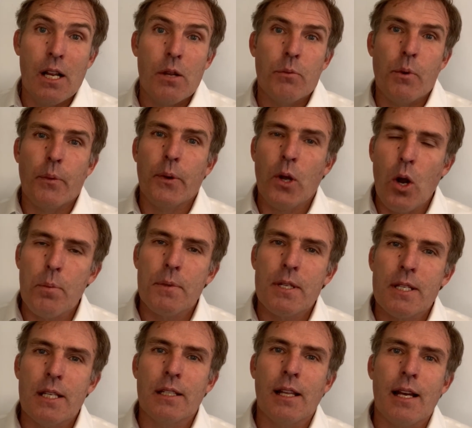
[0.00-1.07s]
when we hope to
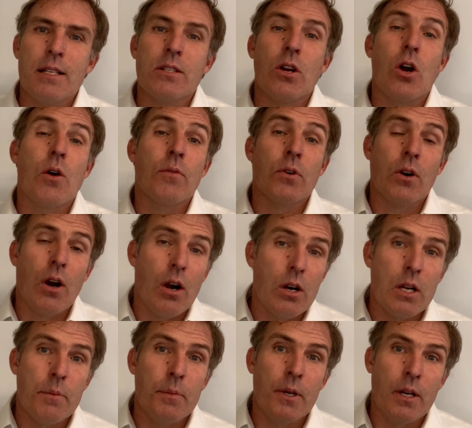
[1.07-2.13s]
see less overall
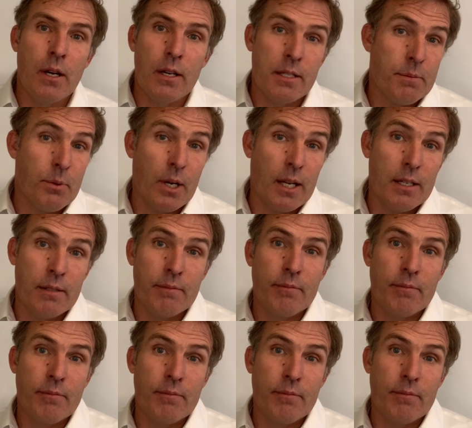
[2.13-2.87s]
community spread.